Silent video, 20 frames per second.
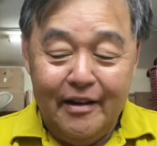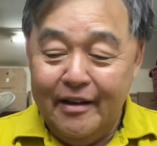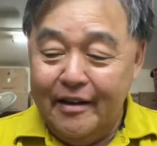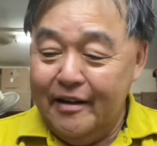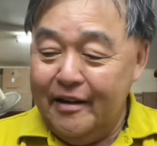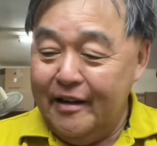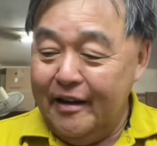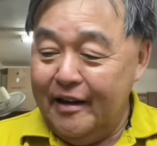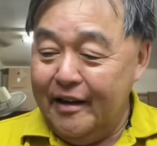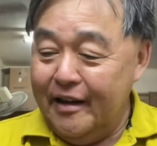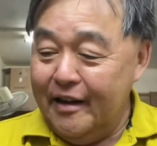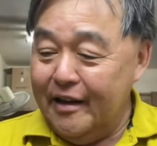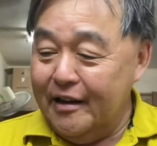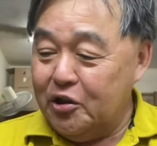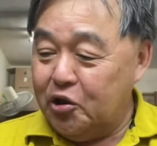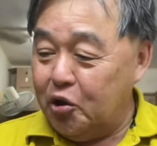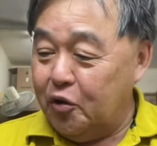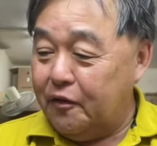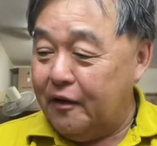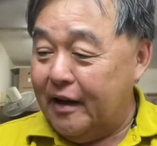the
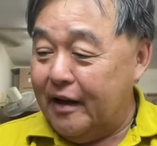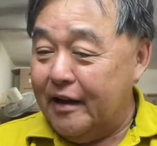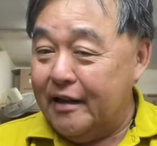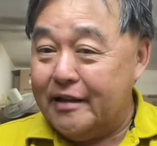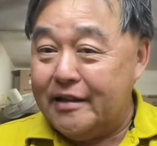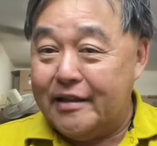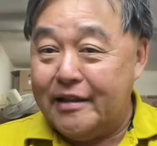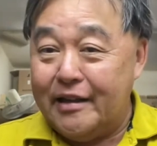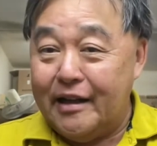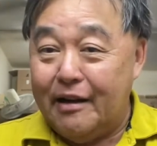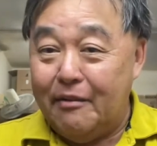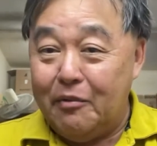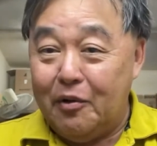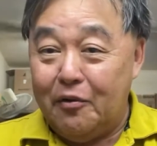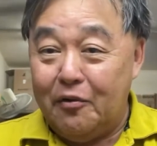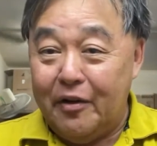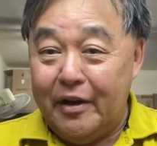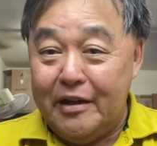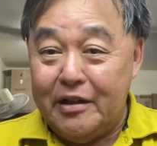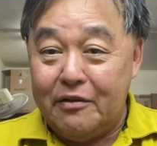shofars, some of the
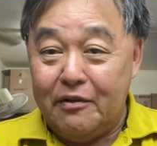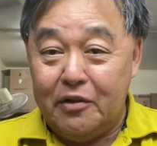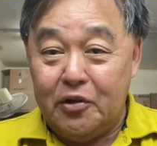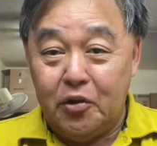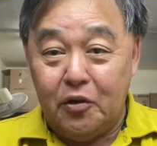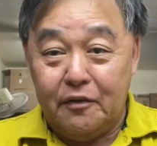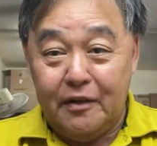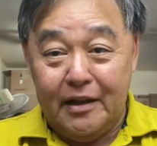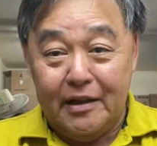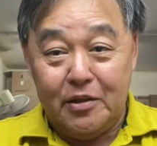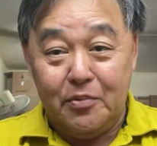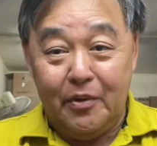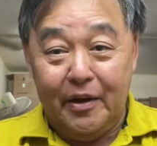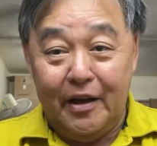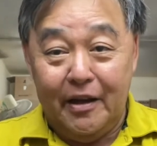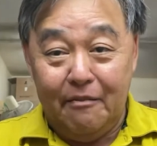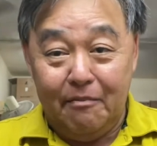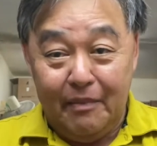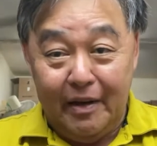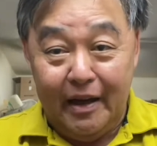range of the shofars we
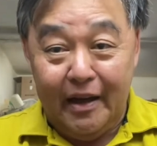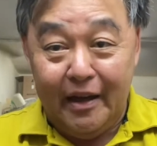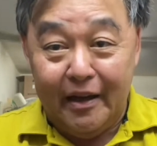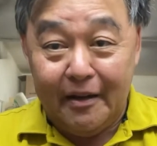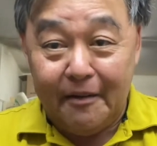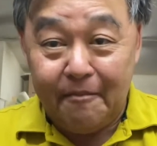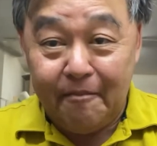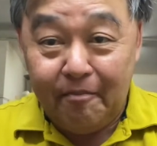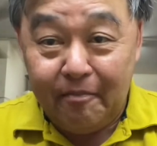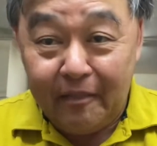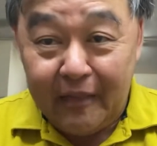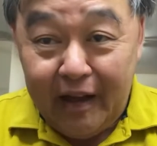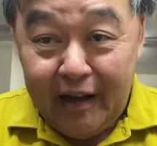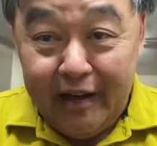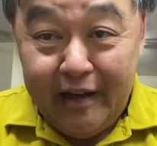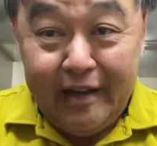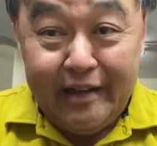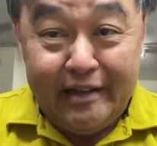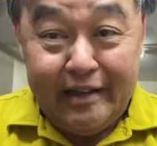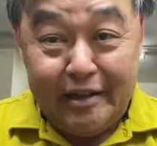have made, and
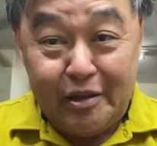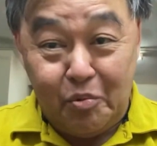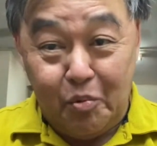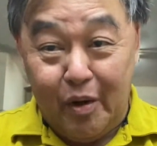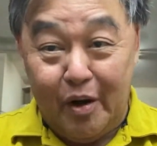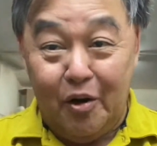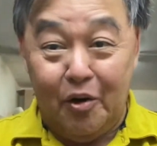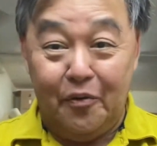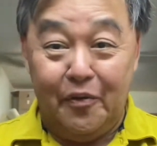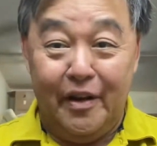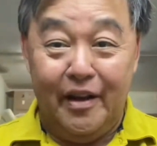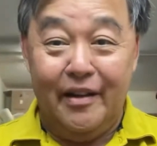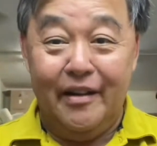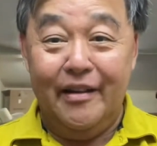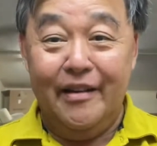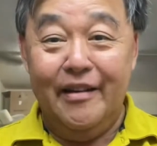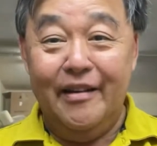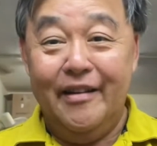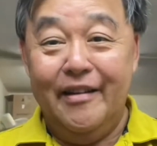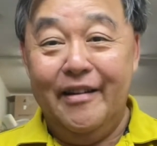this is just one of it,
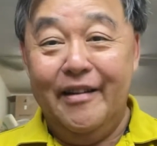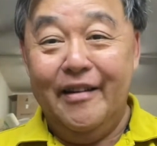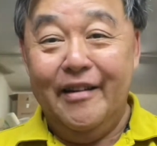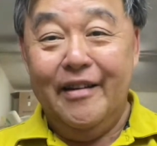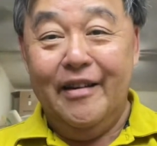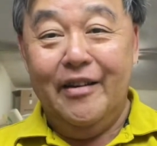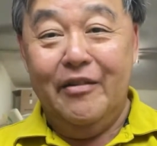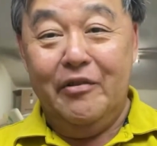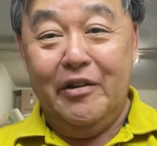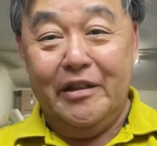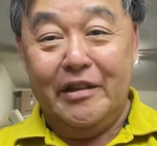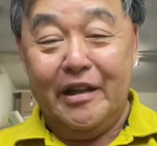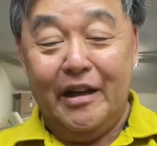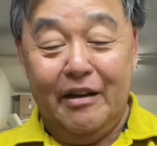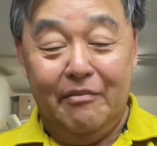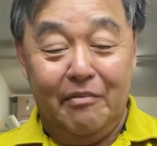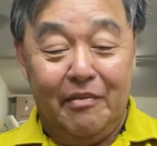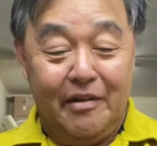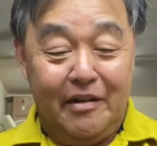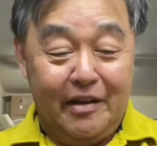which I've
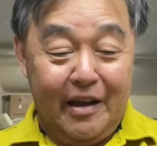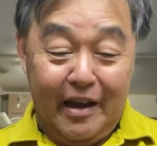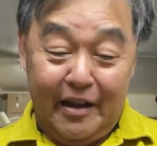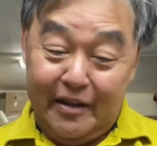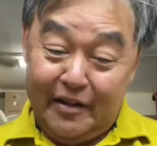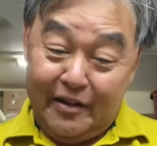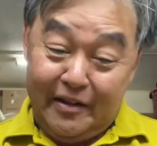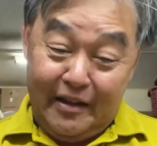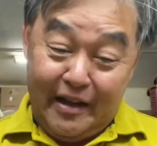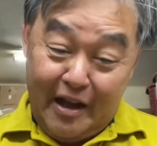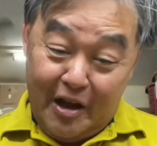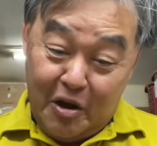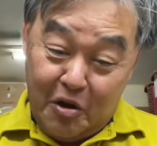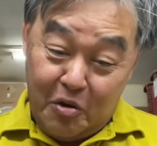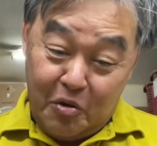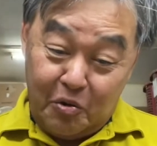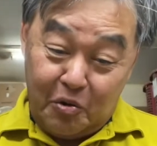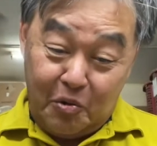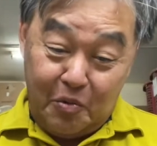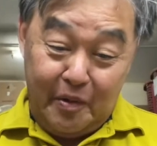kept
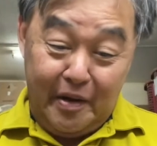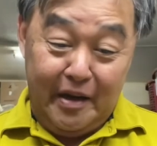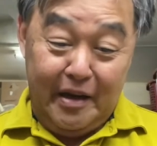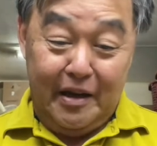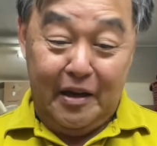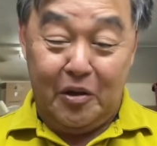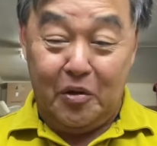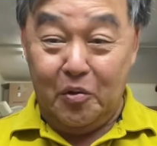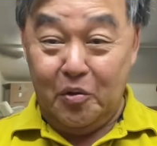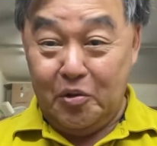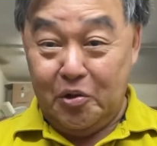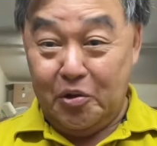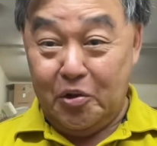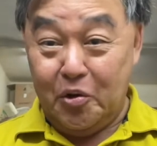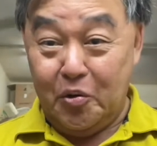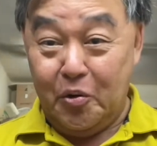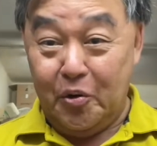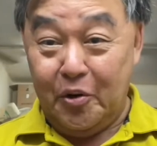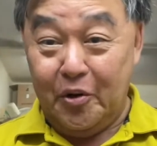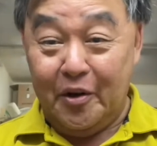down to it to show
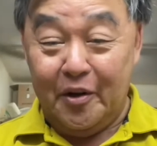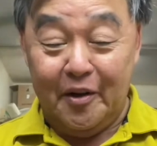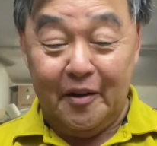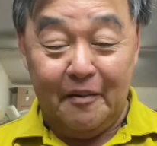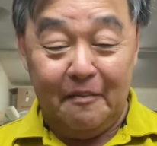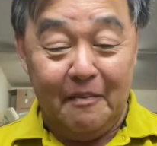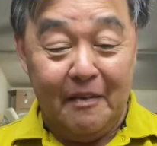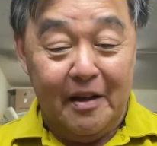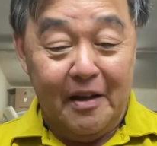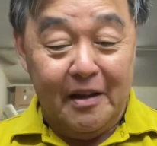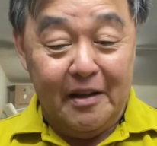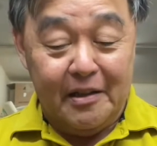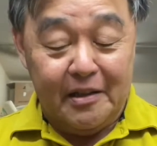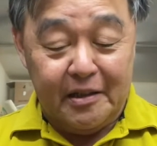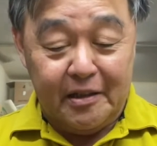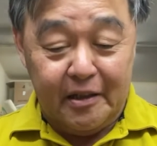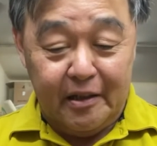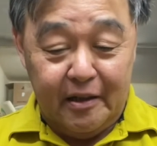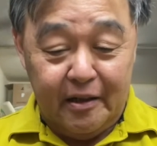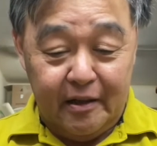you all.
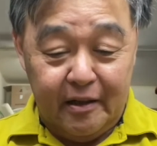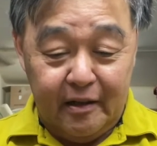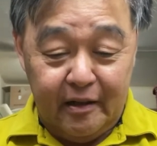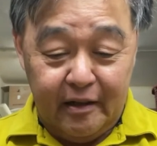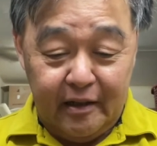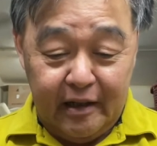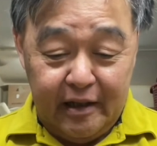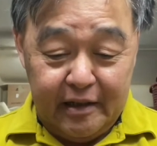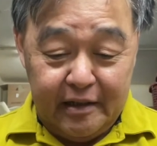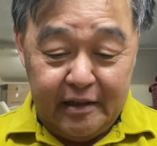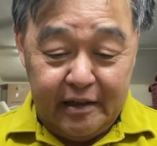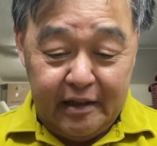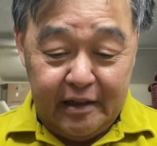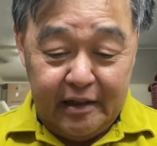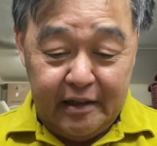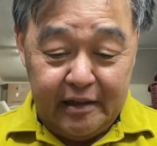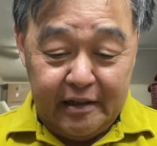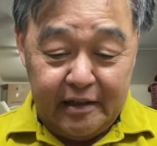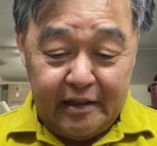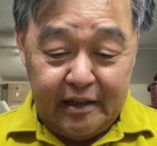So this
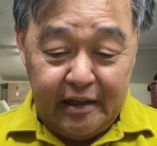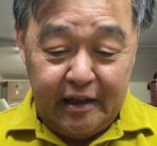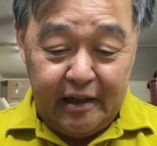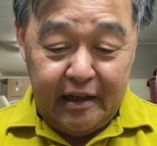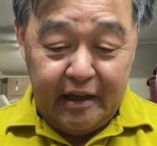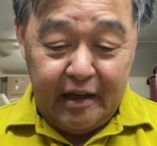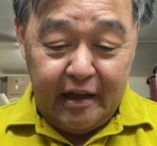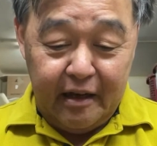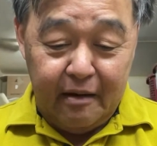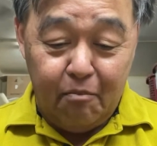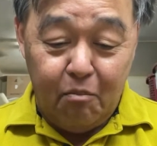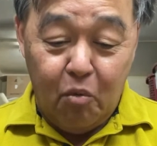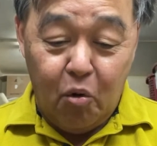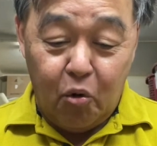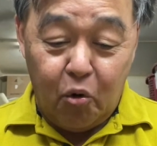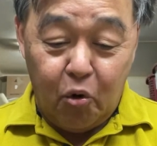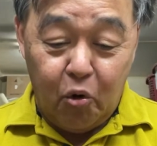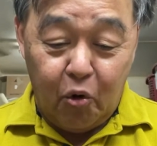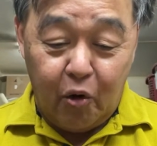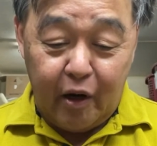is the
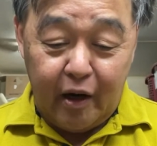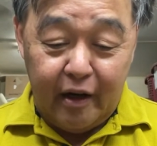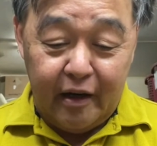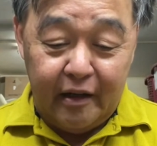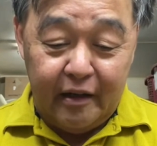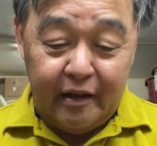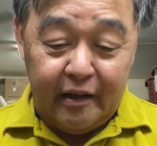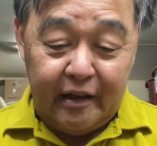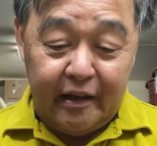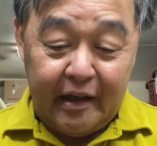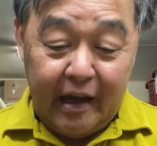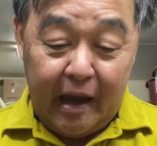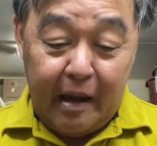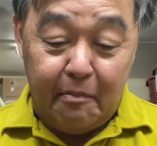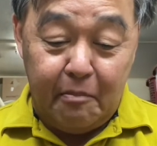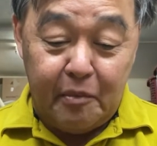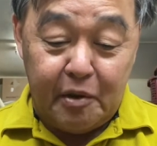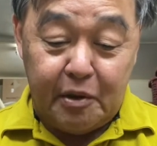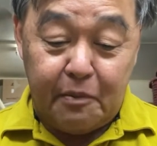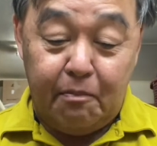Moroccan
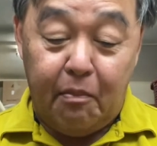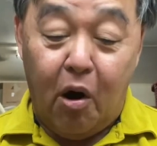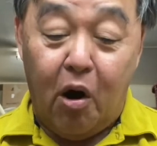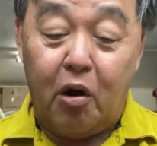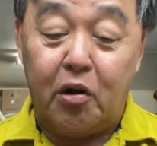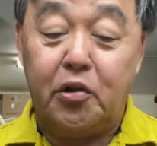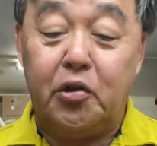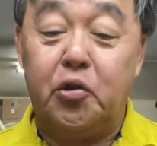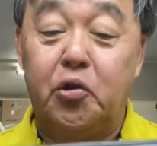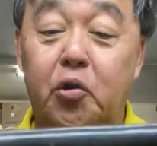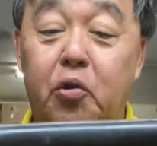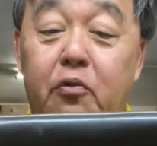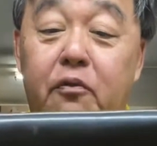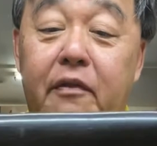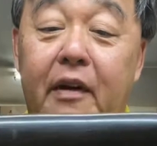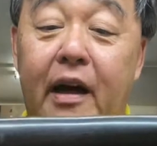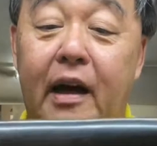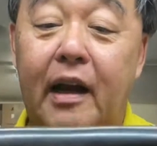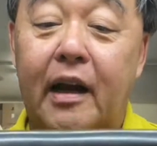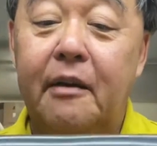Gemsbok
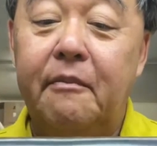shofar